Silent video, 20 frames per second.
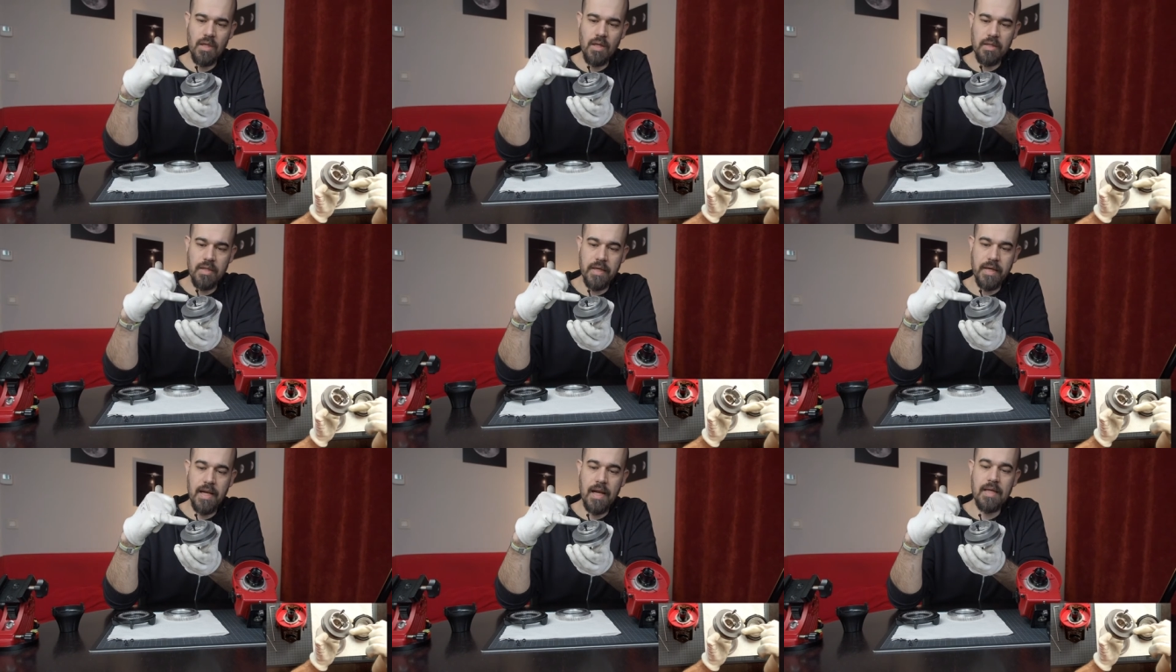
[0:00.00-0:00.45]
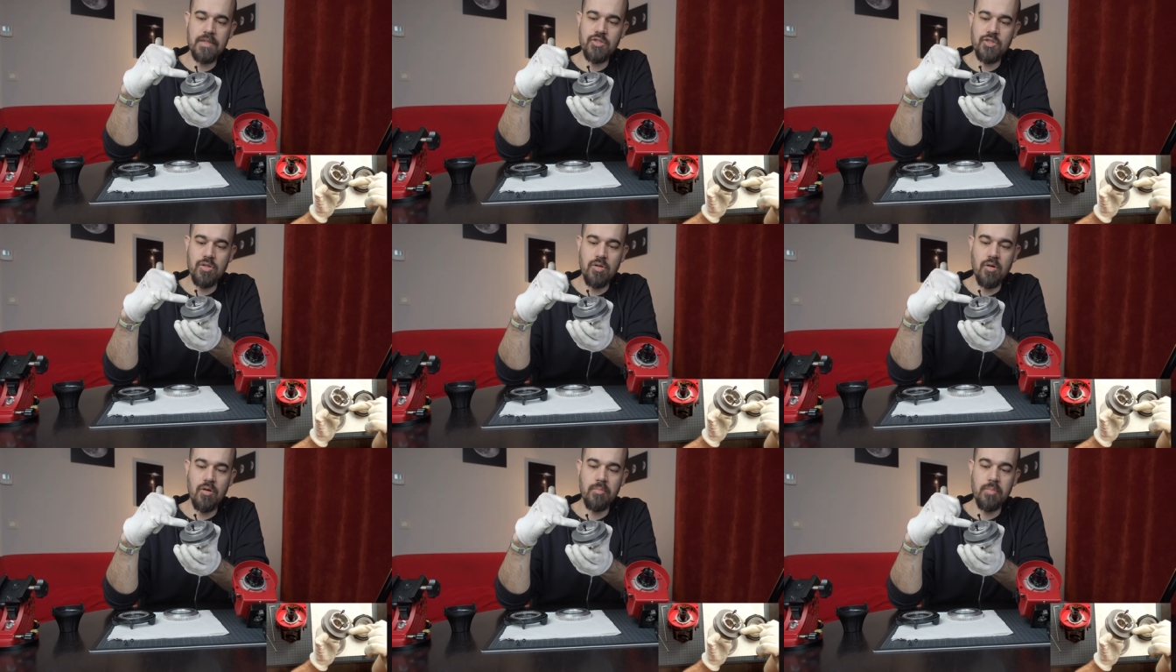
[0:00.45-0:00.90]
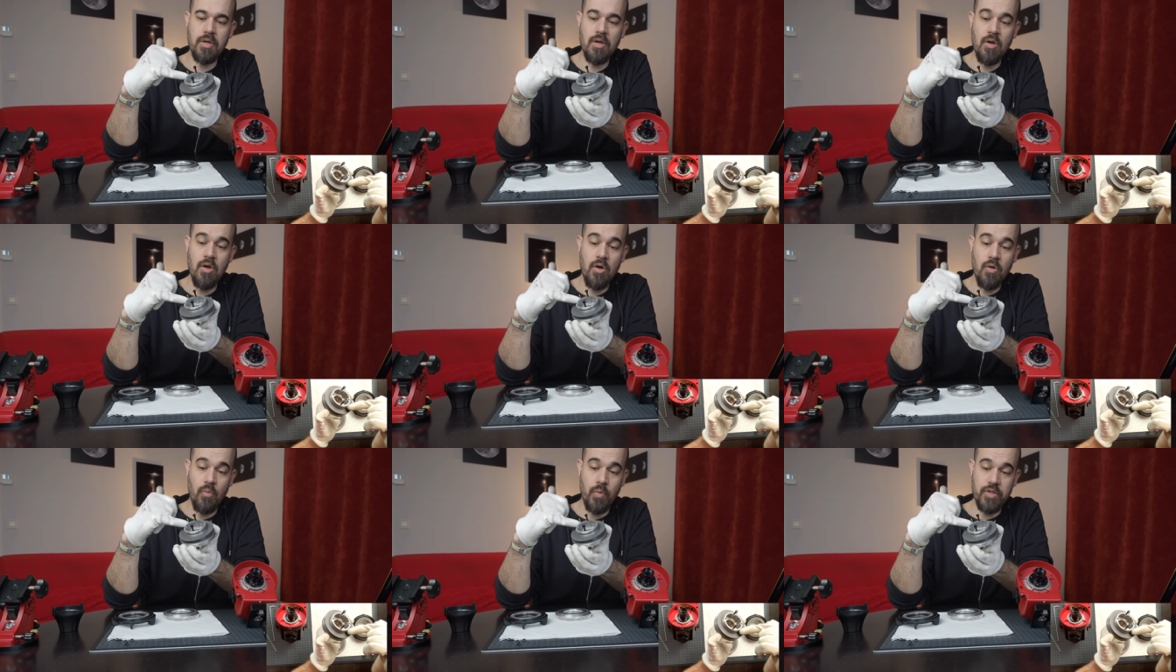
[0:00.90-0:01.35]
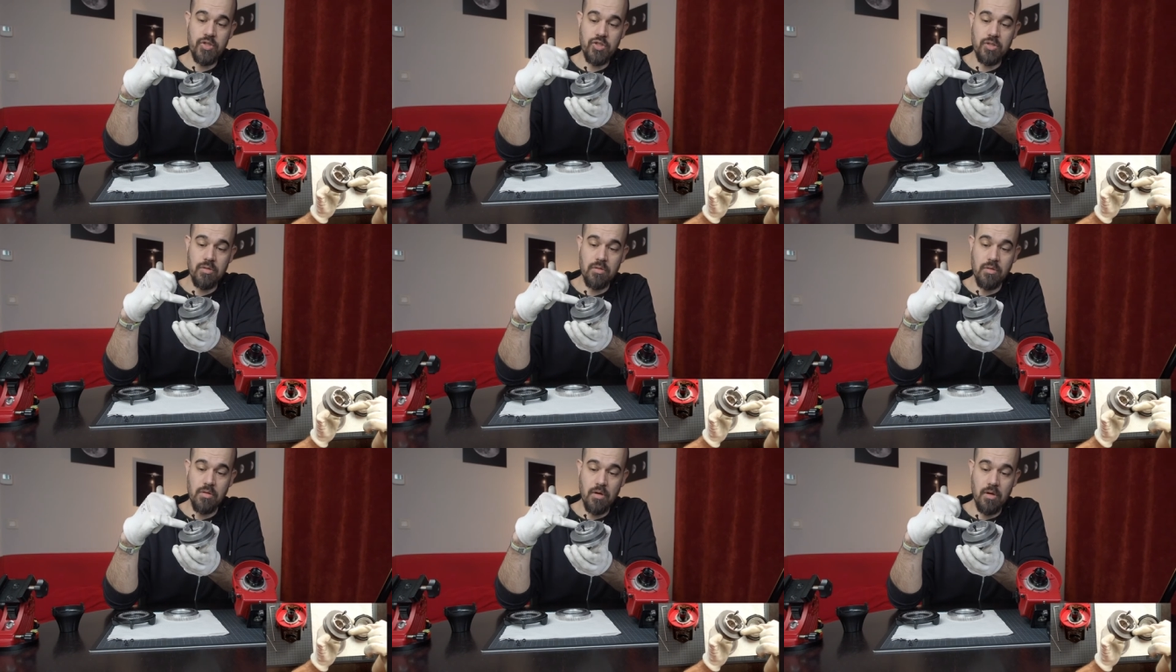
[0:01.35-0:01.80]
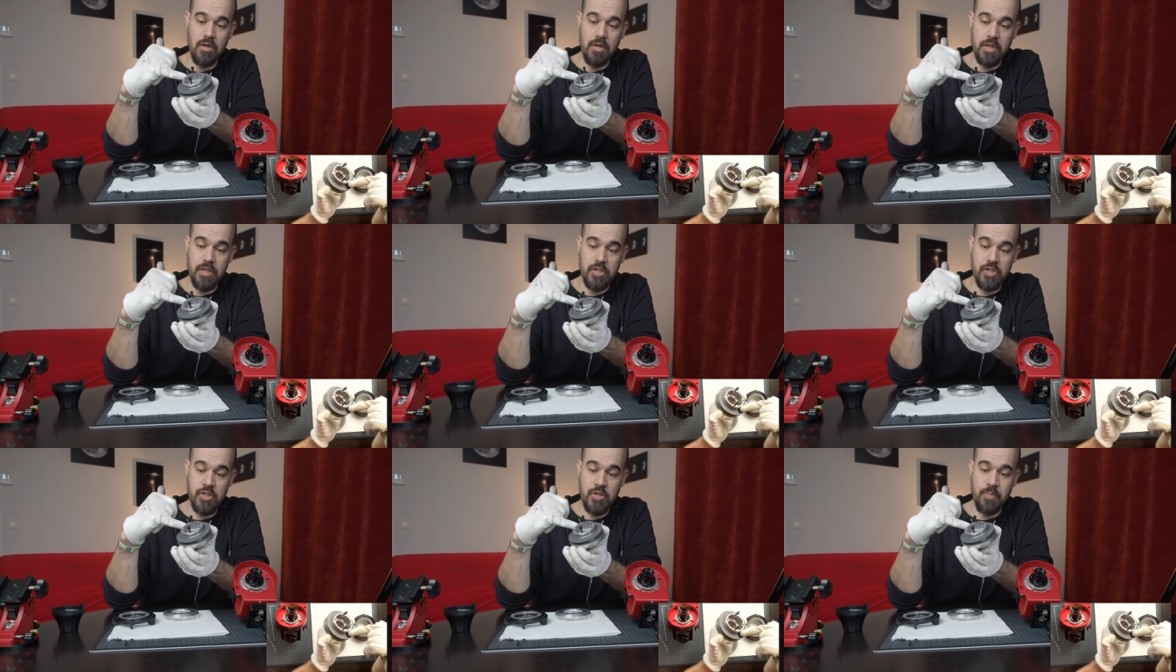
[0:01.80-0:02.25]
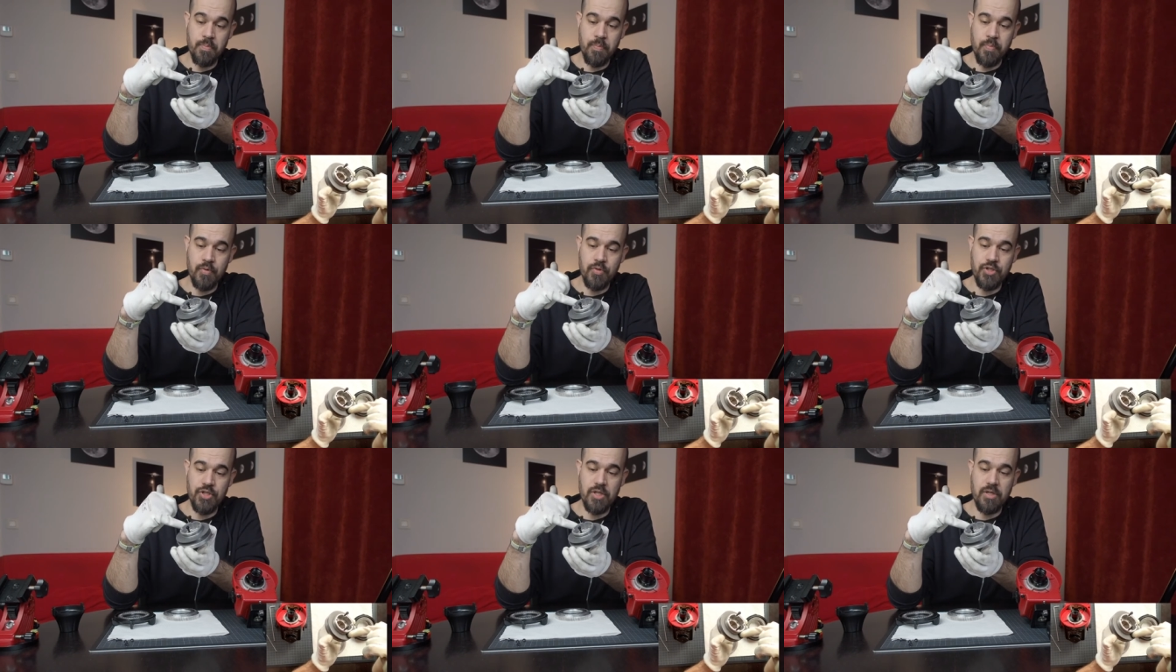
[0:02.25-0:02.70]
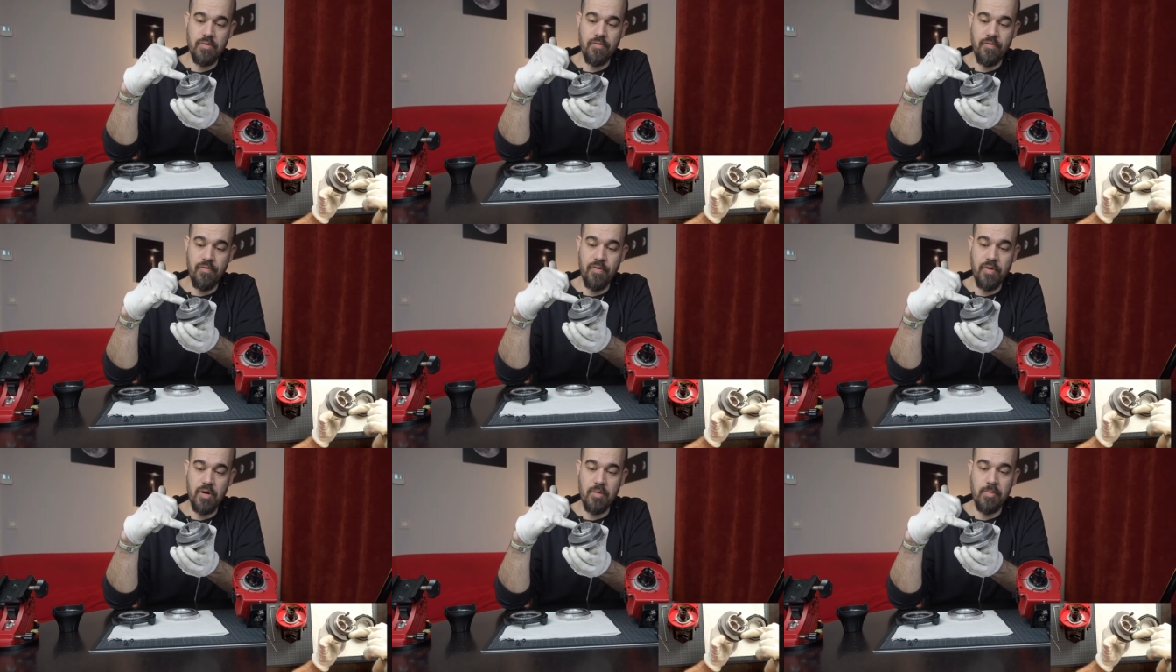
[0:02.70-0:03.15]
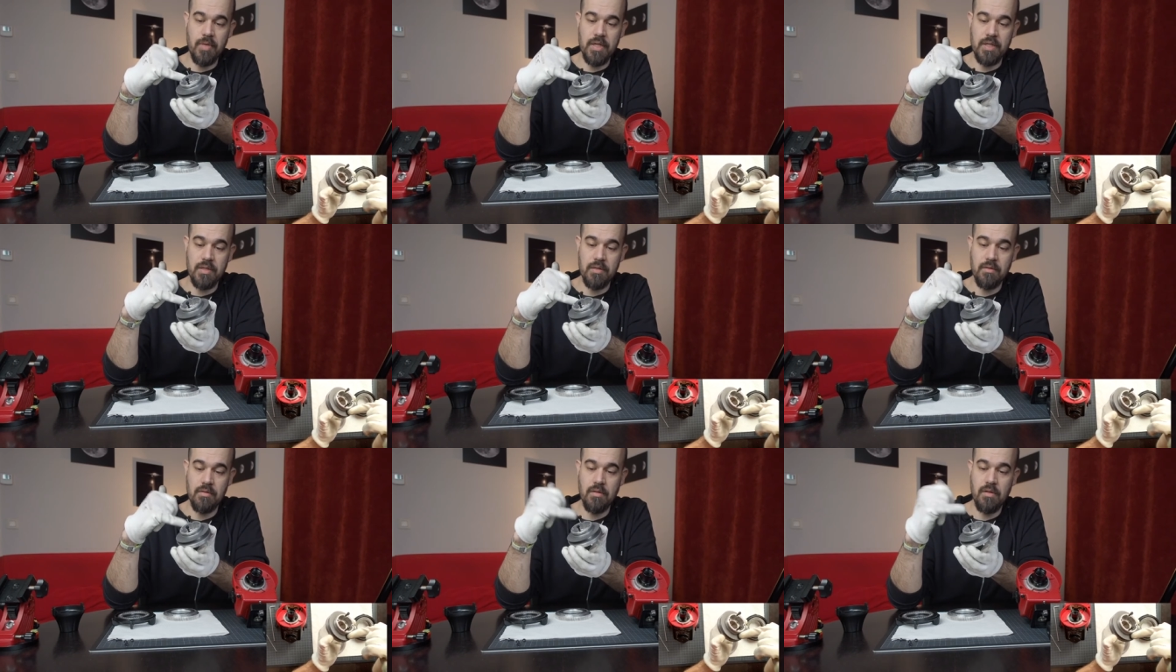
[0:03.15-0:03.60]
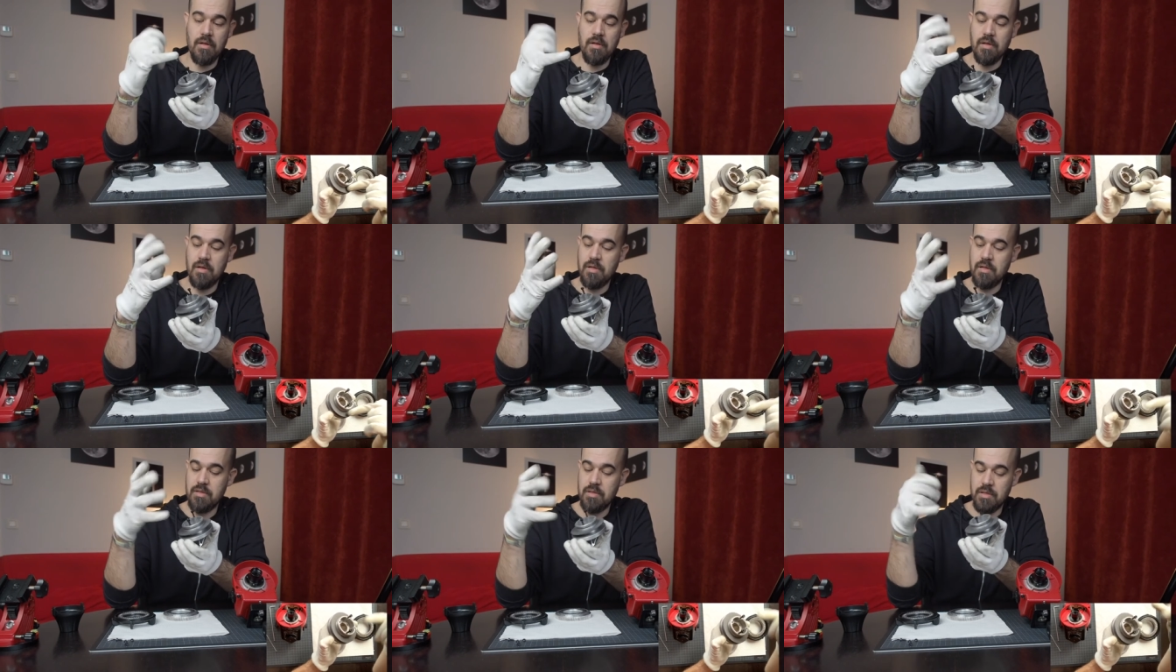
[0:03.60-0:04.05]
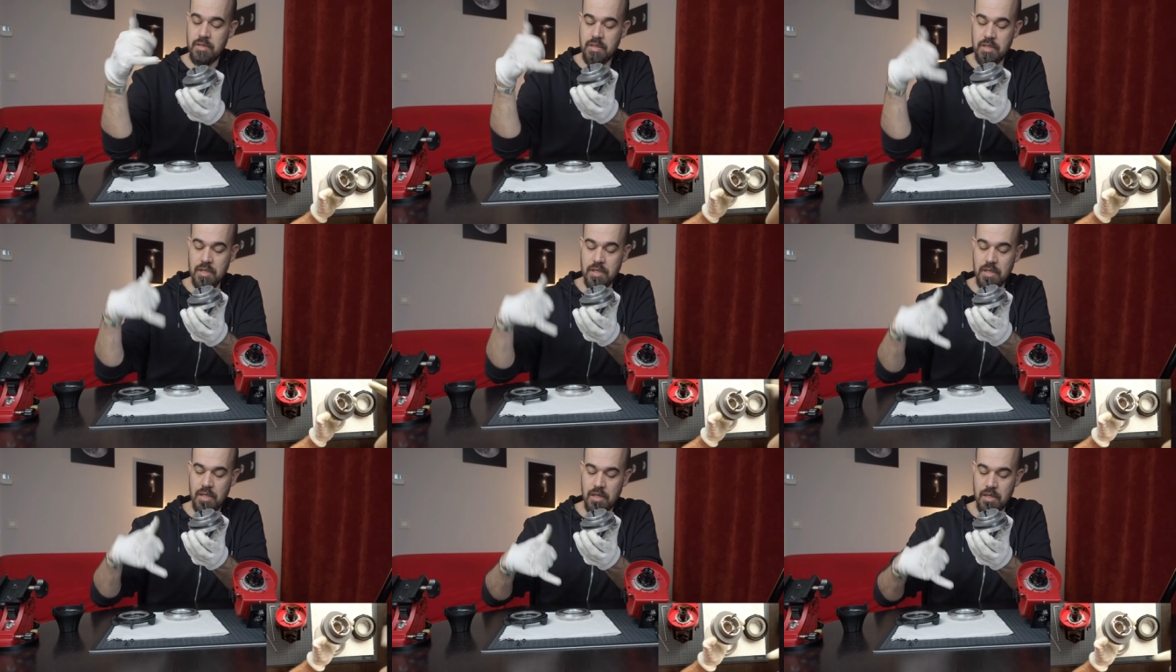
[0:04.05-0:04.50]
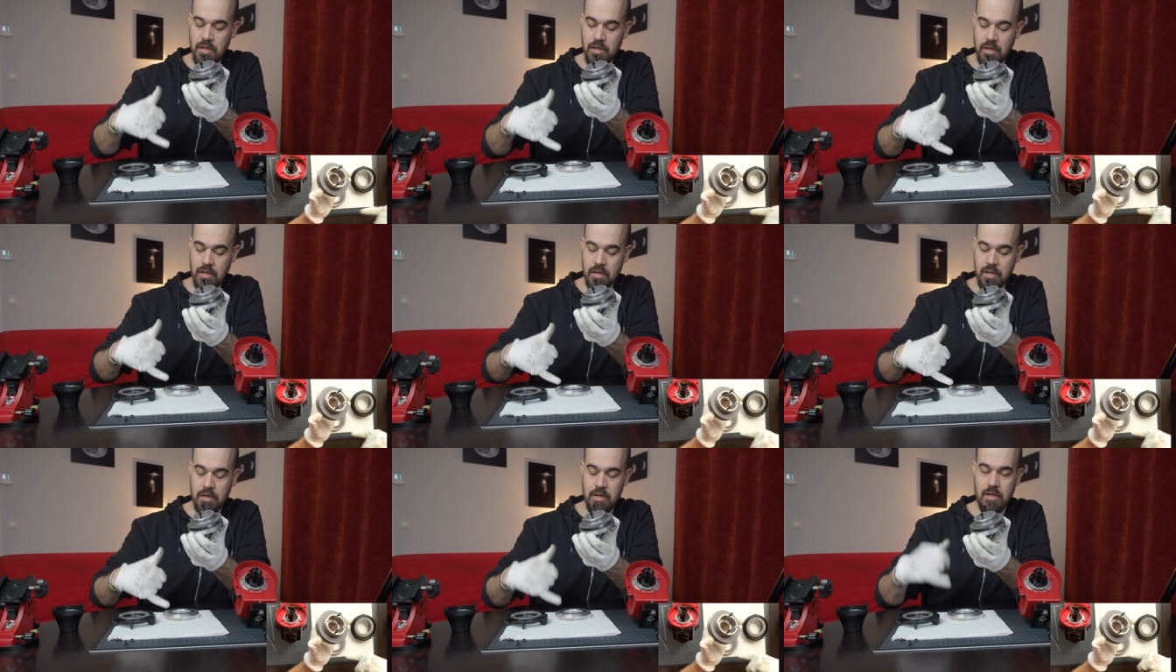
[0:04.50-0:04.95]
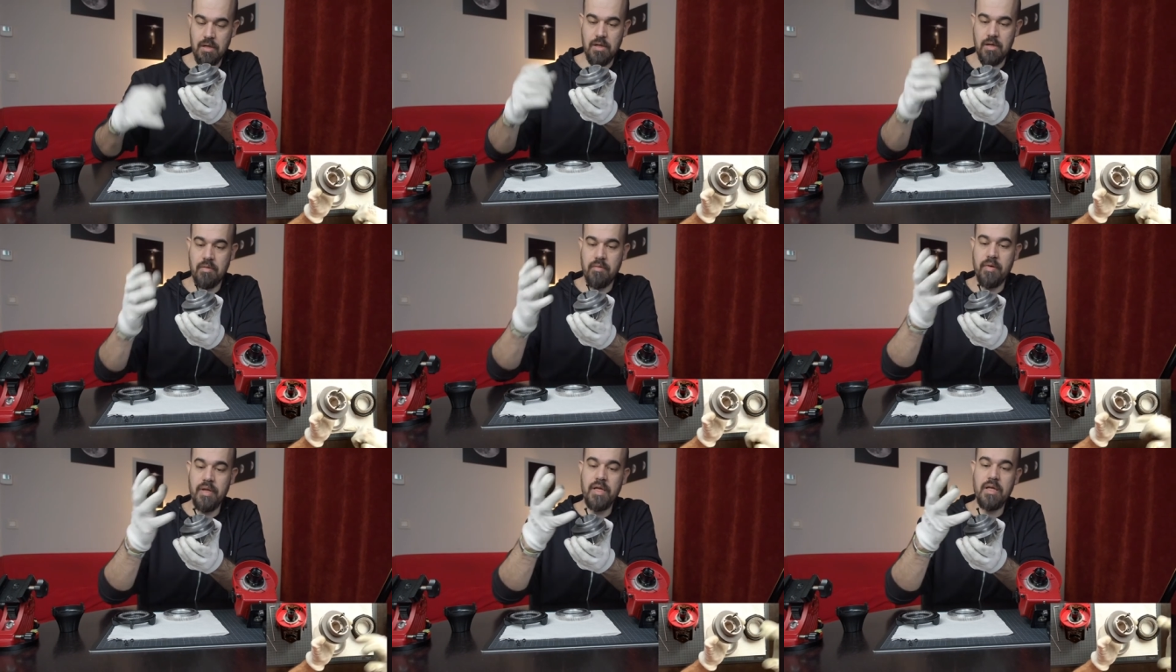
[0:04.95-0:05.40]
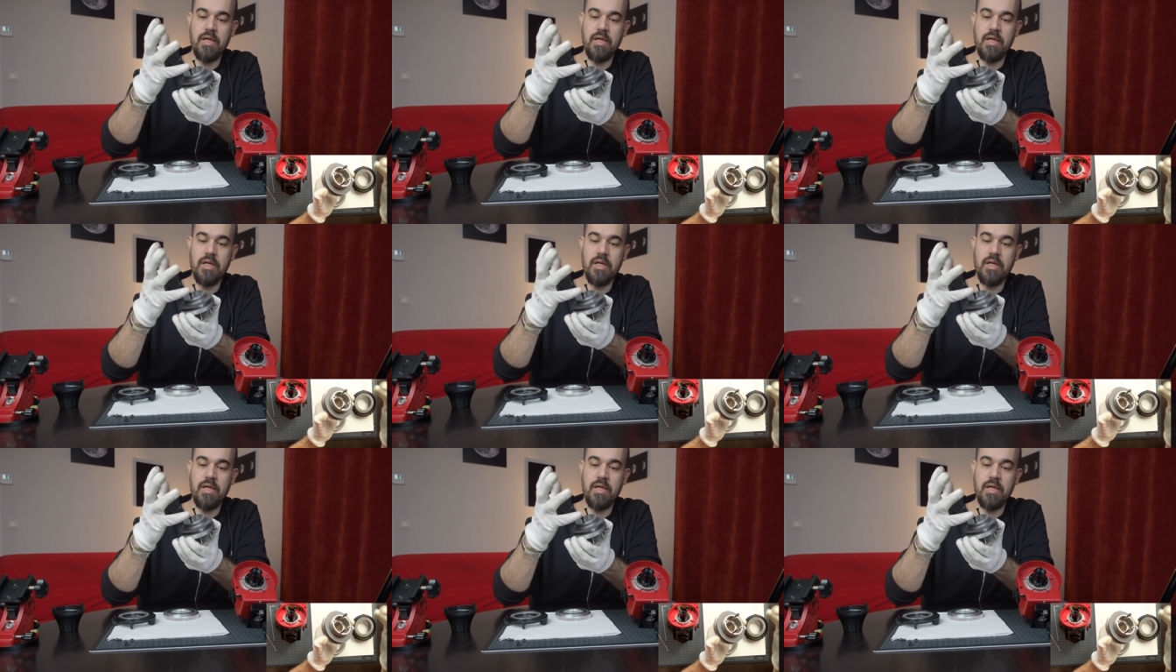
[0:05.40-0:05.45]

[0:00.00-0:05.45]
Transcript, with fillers: the clutch knob, which in turn is pushing firmly the uh, ring